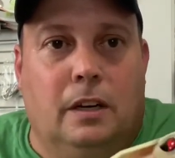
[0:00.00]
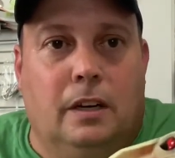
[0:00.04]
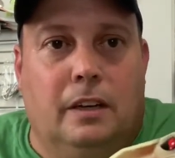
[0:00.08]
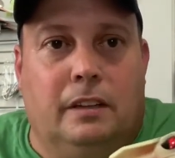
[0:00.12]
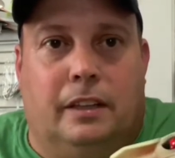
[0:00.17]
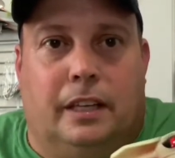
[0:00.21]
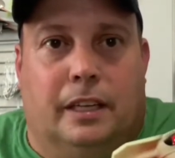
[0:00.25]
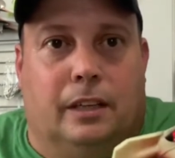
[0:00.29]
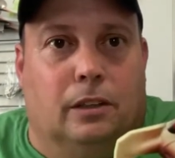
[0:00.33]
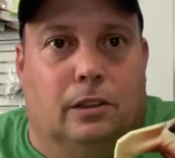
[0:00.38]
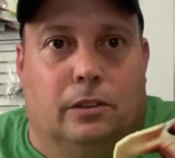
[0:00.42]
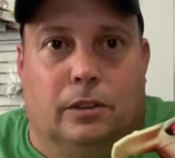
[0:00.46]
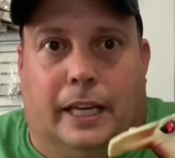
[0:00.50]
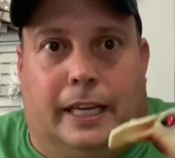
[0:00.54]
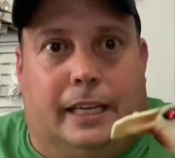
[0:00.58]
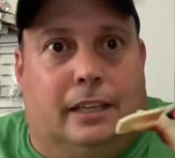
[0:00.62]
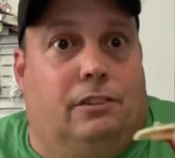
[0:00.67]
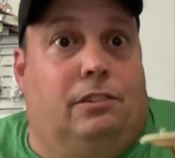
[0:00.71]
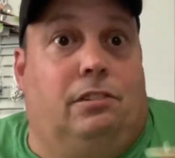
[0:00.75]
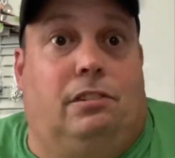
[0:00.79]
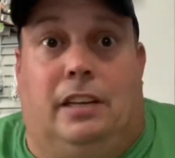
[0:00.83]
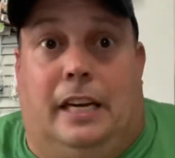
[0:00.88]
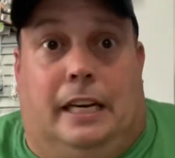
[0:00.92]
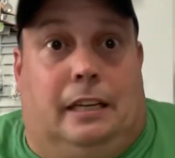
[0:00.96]
that are like
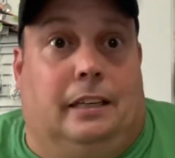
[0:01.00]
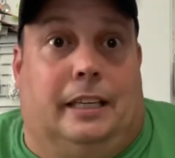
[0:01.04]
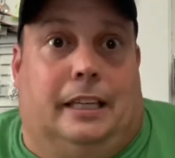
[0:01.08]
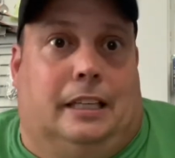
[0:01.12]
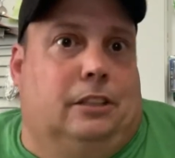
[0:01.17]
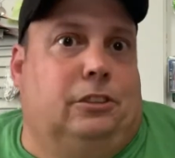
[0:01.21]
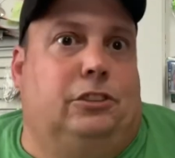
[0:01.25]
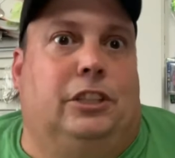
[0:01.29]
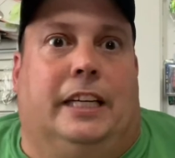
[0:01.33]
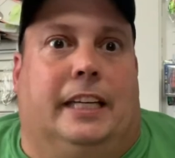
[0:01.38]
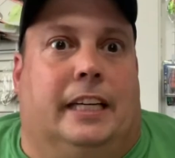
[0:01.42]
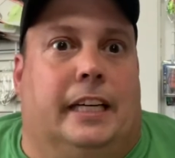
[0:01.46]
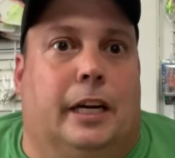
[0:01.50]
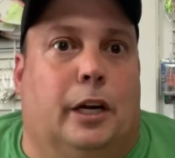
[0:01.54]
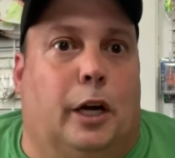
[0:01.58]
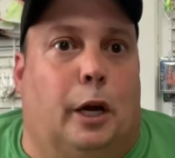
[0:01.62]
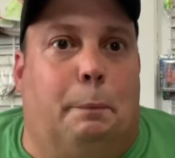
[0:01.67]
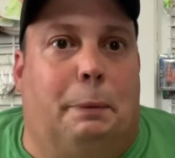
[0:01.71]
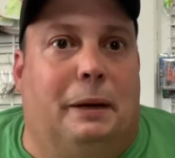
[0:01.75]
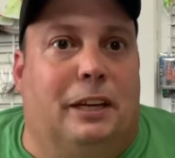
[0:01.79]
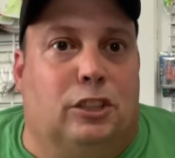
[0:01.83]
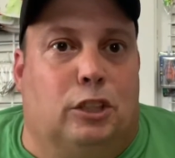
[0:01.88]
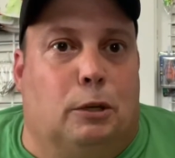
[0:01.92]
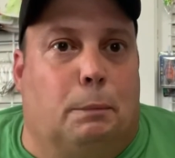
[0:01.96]
a secondary
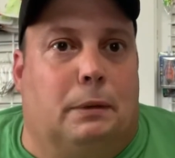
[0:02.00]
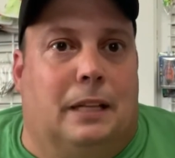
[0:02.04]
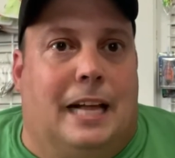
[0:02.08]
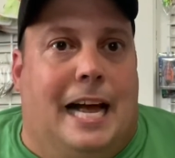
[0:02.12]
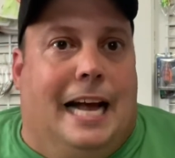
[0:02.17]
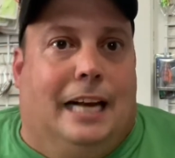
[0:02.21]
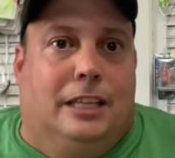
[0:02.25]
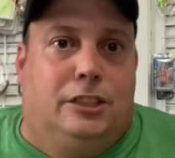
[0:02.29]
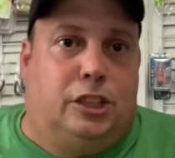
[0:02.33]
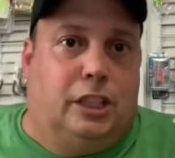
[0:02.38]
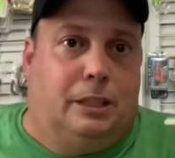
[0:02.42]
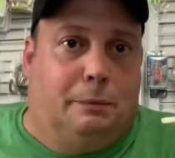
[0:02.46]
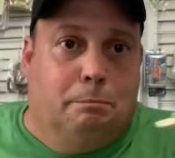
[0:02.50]
piece of plastic